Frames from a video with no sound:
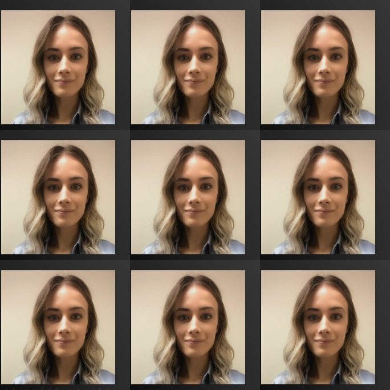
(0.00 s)

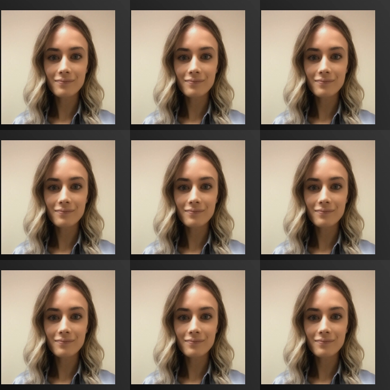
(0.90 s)

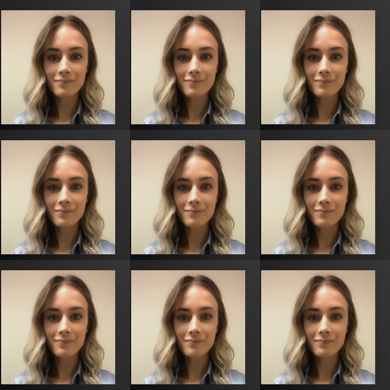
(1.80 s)

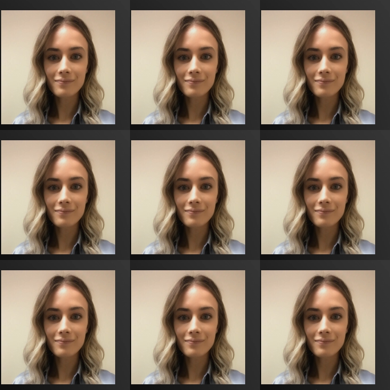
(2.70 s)

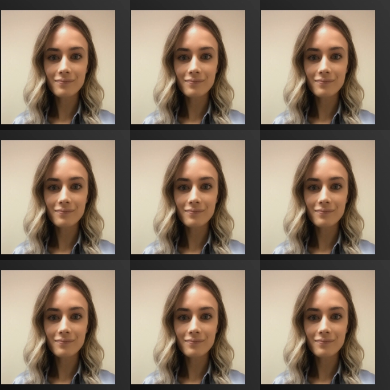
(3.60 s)

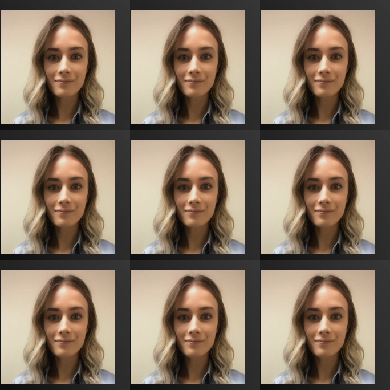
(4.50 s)

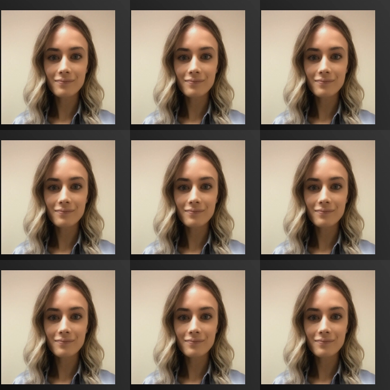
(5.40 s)

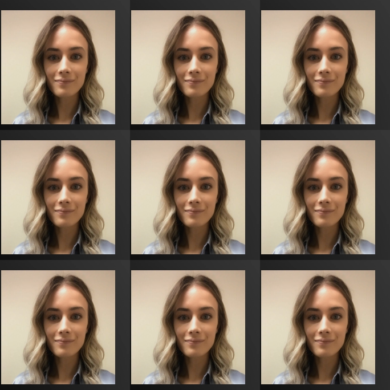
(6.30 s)

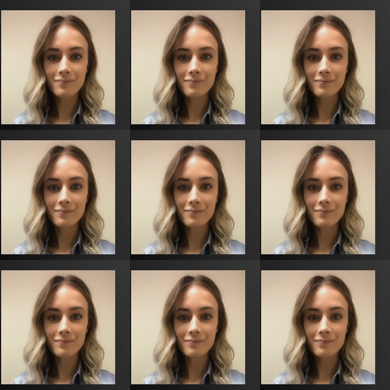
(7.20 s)
The face doesn't move, so there is nothing to read.